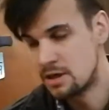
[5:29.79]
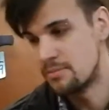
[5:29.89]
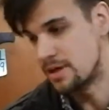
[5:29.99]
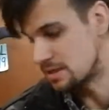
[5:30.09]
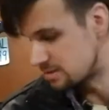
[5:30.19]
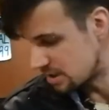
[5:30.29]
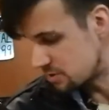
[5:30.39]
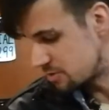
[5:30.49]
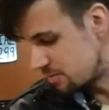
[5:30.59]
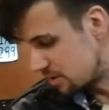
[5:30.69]
But touch
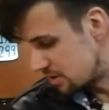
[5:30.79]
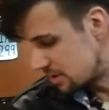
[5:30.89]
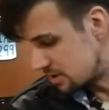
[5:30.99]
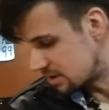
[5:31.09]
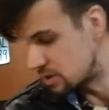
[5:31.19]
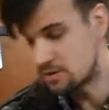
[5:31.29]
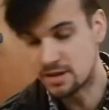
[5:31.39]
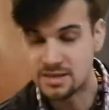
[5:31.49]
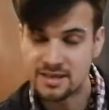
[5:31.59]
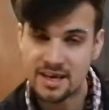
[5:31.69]
response is a good
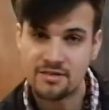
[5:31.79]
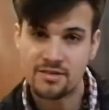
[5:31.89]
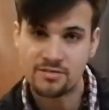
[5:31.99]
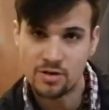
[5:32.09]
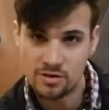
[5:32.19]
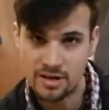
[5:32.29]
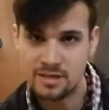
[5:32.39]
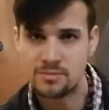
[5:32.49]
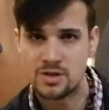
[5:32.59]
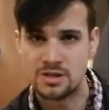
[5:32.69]
thing to have if you're
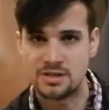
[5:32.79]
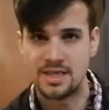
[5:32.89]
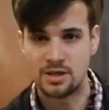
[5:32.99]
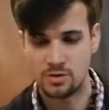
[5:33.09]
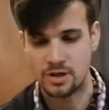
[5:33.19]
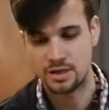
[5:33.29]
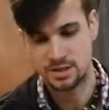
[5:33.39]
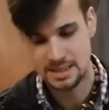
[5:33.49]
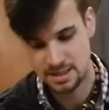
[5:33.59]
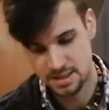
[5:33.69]
learning, because then you can
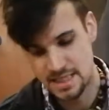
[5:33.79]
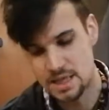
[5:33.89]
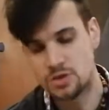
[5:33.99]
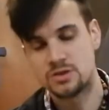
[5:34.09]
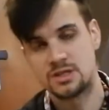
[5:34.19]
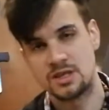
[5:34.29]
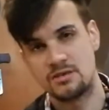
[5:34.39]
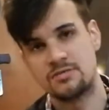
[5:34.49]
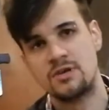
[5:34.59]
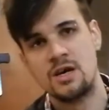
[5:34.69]
teach
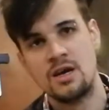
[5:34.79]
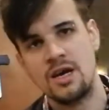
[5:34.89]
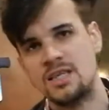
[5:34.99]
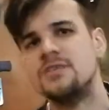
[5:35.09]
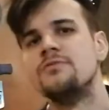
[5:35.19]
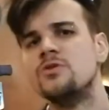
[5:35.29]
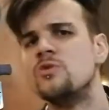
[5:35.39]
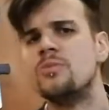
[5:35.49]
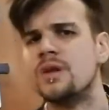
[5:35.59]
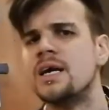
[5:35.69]
yourself as if you
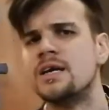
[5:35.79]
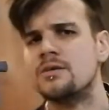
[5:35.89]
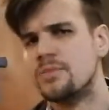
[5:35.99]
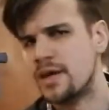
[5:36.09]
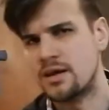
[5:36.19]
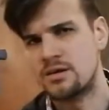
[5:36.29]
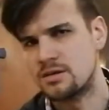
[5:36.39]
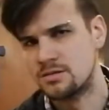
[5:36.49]
were playing the piano.